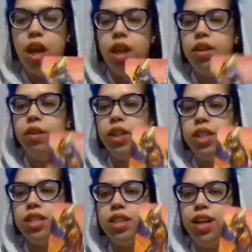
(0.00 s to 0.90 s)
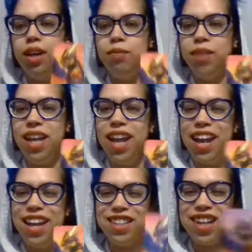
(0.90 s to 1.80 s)
There is,
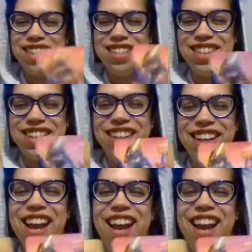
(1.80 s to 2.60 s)
hey Jocelyn,